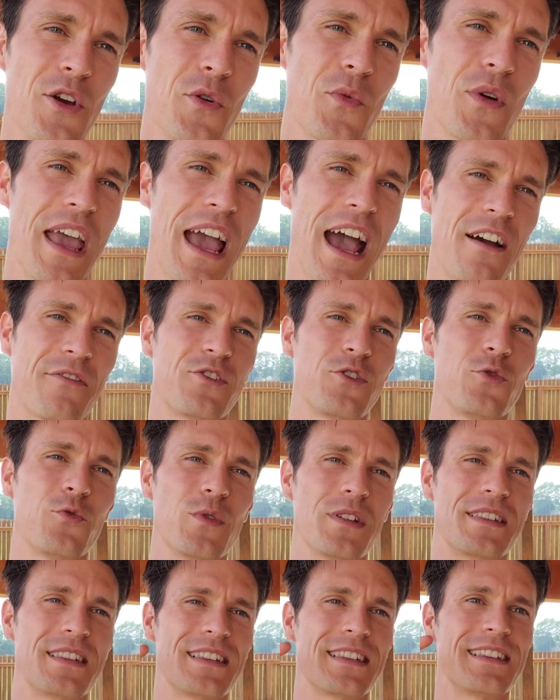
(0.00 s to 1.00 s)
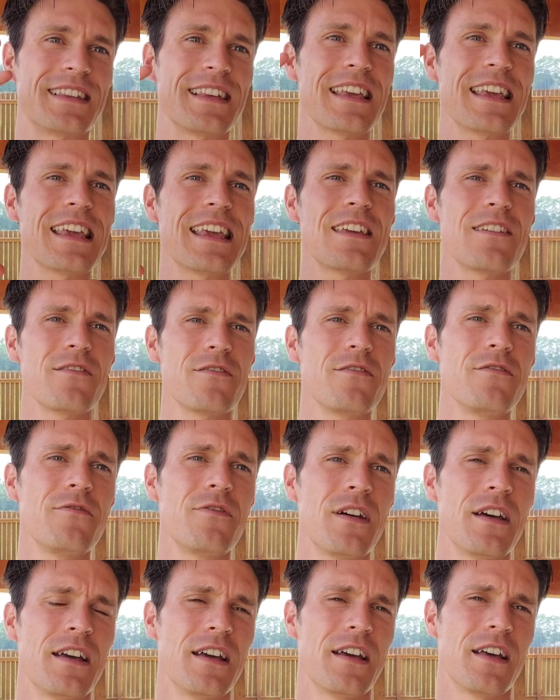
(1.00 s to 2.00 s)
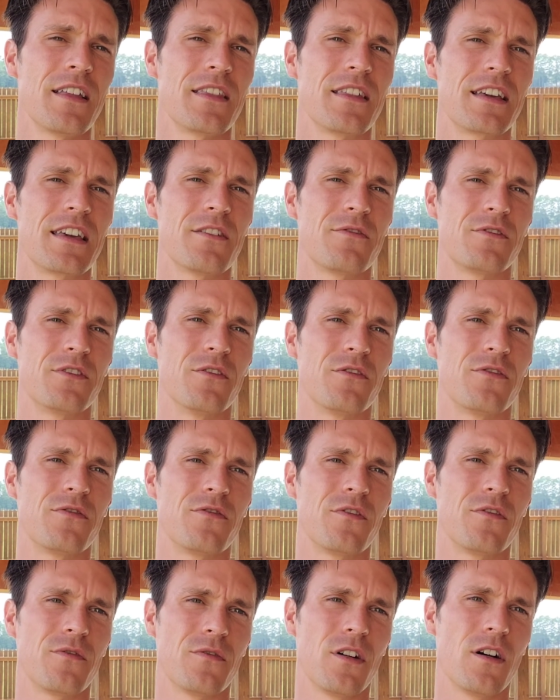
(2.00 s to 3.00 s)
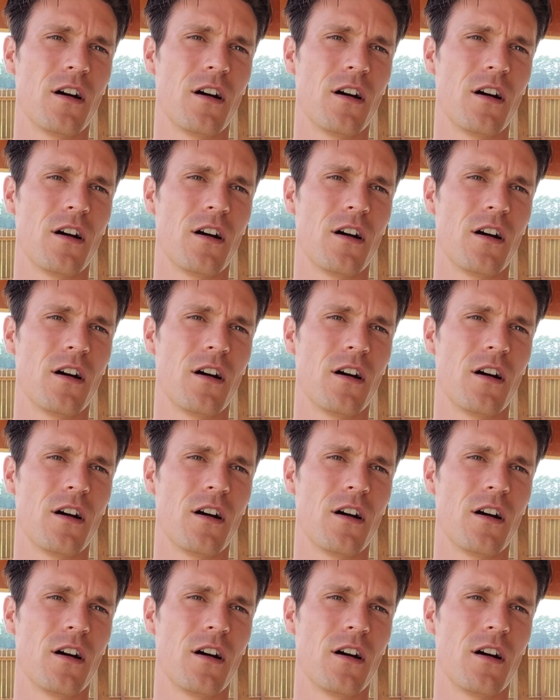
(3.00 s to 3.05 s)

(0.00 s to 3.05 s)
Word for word: We have to receive the gift of,